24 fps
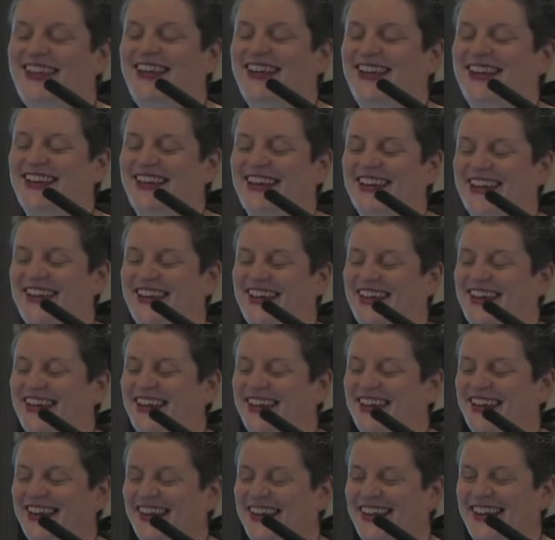
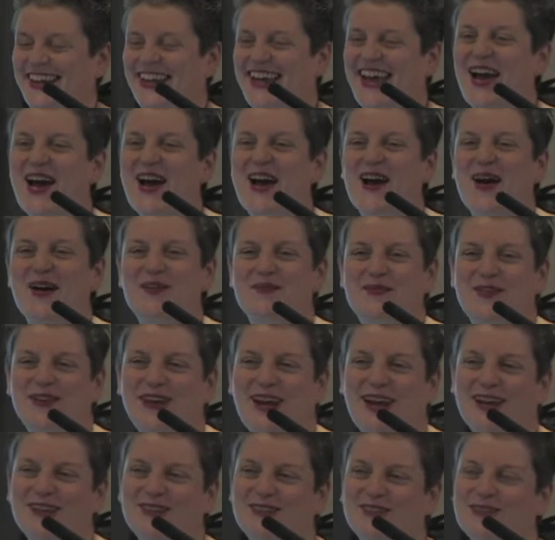but
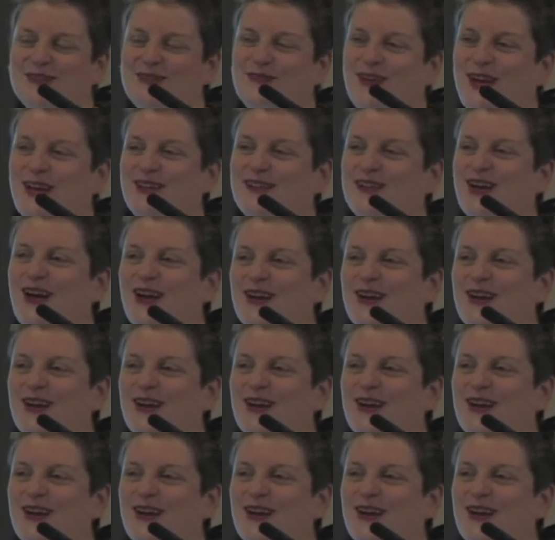I just felt